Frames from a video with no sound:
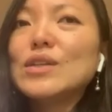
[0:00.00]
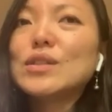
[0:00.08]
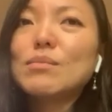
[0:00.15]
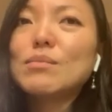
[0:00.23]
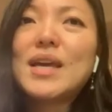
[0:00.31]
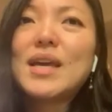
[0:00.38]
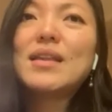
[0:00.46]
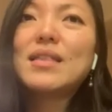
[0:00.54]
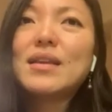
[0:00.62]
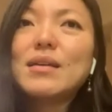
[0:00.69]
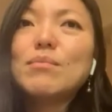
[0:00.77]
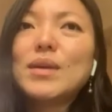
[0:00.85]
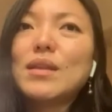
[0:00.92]
to make
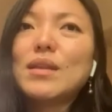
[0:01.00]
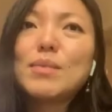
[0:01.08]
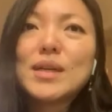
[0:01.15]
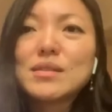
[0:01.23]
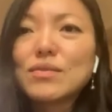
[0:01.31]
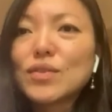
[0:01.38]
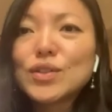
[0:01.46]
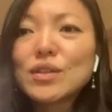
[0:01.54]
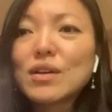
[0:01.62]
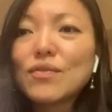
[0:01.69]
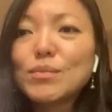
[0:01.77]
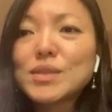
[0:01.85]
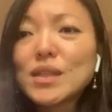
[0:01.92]
them be the best version
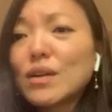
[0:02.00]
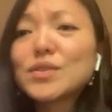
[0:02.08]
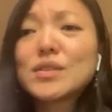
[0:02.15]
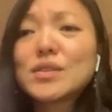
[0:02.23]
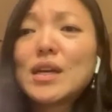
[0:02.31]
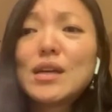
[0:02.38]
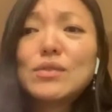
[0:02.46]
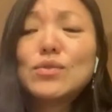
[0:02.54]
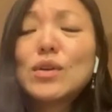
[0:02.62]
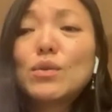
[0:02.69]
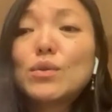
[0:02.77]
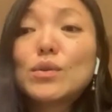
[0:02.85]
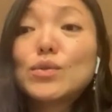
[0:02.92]
of themselves and
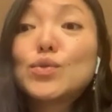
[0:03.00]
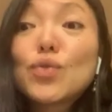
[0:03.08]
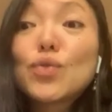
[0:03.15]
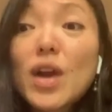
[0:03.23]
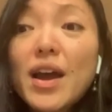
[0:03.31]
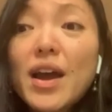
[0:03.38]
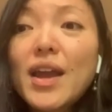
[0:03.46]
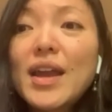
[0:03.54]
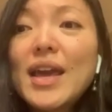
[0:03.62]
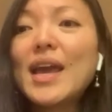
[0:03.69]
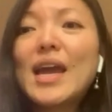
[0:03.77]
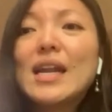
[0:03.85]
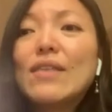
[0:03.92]
or try.
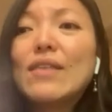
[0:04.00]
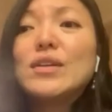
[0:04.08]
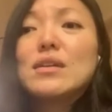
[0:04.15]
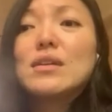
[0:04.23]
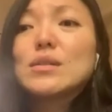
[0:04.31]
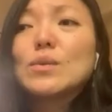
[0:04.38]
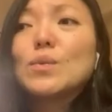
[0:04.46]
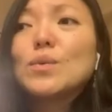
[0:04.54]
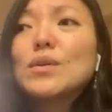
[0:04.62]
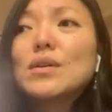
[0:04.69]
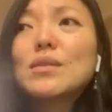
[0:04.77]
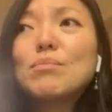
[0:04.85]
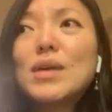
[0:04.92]
And if it doesn't
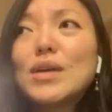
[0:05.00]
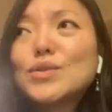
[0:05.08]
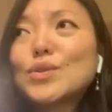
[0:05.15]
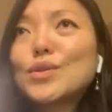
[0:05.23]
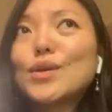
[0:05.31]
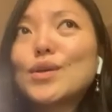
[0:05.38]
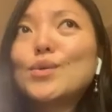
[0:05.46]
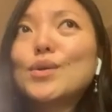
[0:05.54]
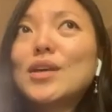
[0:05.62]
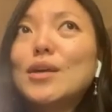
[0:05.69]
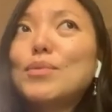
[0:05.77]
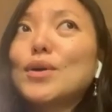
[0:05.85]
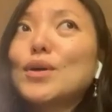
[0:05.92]
work, make sure that you
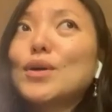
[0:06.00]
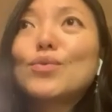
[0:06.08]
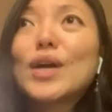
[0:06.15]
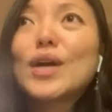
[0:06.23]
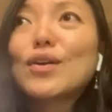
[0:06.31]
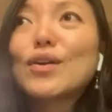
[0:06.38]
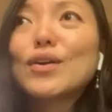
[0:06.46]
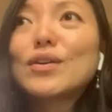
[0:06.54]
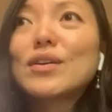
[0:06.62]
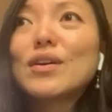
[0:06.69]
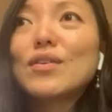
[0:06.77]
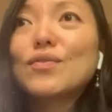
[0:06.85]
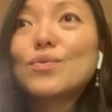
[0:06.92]
keep a good record
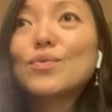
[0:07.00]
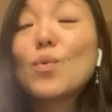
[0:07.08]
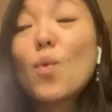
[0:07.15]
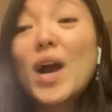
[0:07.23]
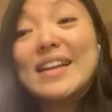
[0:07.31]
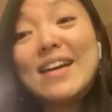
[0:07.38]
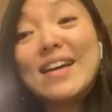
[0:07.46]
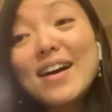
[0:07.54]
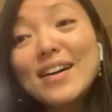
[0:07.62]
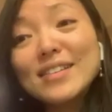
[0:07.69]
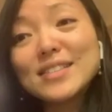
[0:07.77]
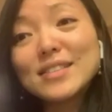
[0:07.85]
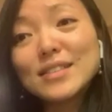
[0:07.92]
of why
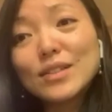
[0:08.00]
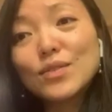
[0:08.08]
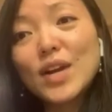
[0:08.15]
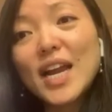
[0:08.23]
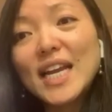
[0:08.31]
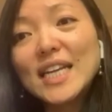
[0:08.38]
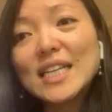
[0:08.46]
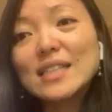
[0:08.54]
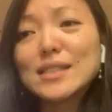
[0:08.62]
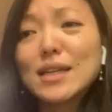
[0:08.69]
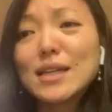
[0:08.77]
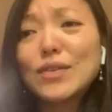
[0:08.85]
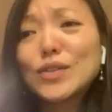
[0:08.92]
not right?
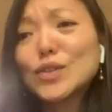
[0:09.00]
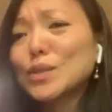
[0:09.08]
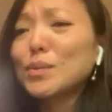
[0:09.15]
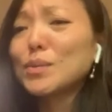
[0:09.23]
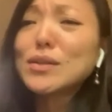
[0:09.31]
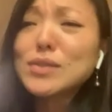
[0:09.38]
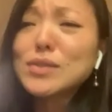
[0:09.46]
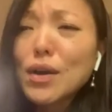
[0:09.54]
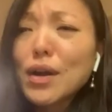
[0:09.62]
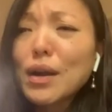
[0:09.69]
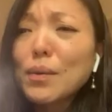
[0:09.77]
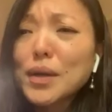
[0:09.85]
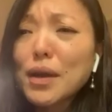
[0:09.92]
Instead of it just being,
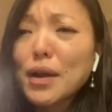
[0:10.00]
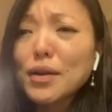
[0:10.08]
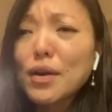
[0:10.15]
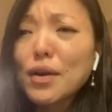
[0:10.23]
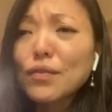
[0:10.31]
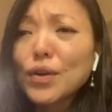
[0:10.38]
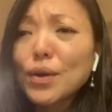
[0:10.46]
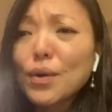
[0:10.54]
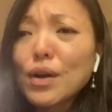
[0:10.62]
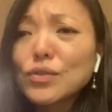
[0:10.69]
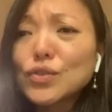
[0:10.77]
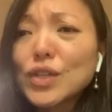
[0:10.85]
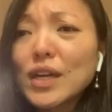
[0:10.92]
sorry, we're not going to offer you
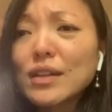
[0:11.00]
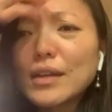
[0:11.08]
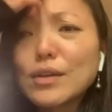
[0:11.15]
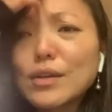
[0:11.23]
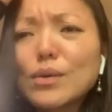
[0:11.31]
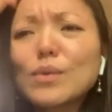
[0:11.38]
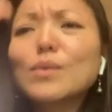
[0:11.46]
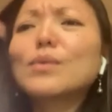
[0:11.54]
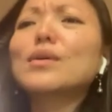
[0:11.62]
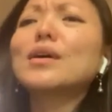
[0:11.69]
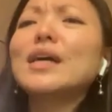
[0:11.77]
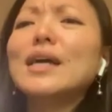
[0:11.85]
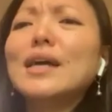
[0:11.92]
a contract later,
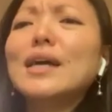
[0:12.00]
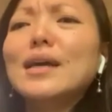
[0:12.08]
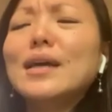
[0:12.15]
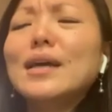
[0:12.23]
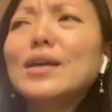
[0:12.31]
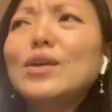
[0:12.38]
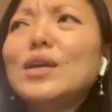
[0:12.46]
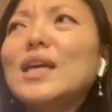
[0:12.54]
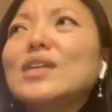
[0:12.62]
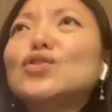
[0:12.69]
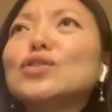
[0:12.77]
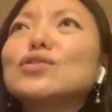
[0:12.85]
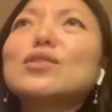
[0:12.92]
or
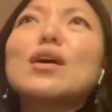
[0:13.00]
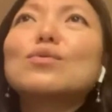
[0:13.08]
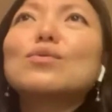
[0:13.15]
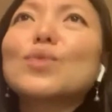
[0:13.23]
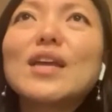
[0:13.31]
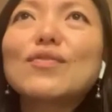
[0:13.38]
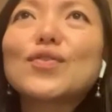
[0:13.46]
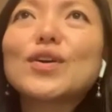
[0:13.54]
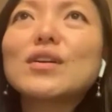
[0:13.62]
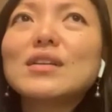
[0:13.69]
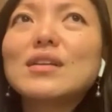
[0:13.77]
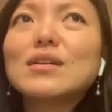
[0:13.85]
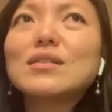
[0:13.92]
it's just not right for
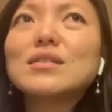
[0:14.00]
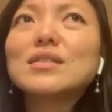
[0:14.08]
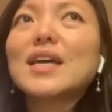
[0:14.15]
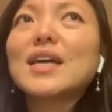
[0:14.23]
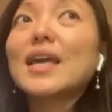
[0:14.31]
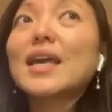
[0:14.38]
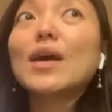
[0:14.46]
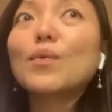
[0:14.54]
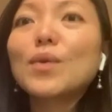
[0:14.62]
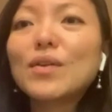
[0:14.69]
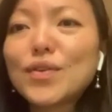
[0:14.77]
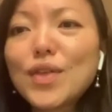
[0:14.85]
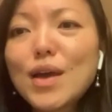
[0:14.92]
a leader to say, I can't wait for